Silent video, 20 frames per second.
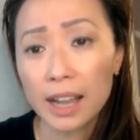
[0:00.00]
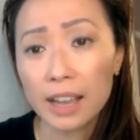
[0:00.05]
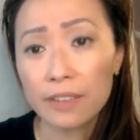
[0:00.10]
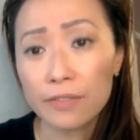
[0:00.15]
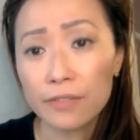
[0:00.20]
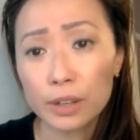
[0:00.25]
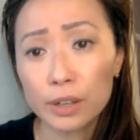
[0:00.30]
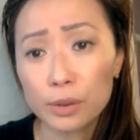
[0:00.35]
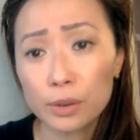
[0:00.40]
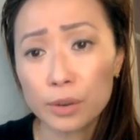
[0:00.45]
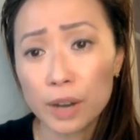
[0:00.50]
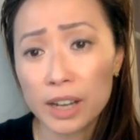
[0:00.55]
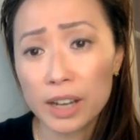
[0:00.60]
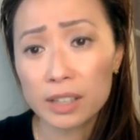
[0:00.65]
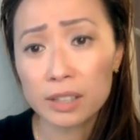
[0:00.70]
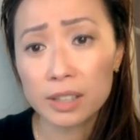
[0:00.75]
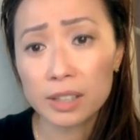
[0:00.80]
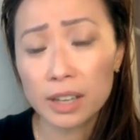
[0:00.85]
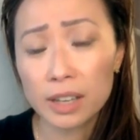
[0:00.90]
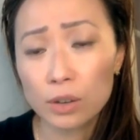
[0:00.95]

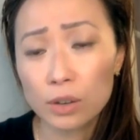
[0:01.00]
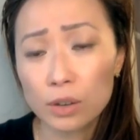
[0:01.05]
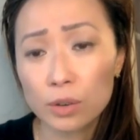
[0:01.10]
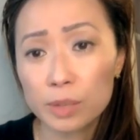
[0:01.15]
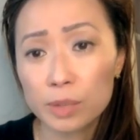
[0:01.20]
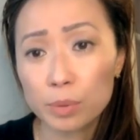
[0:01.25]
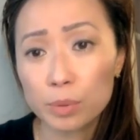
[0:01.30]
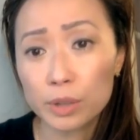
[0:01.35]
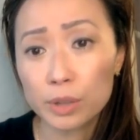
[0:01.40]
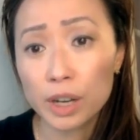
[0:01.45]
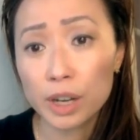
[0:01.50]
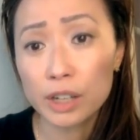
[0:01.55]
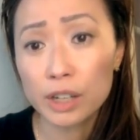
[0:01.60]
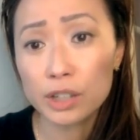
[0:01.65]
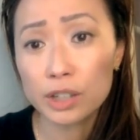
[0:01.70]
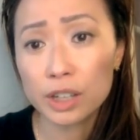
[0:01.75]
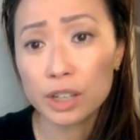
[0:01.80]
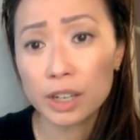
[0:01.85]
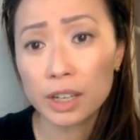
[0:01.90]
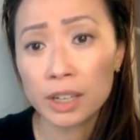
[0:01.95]
invigorates increased
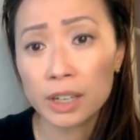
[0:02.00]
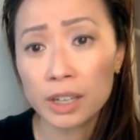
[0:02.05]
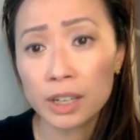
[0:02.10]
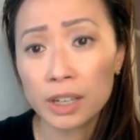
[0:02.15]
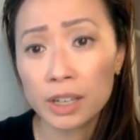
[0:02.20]
production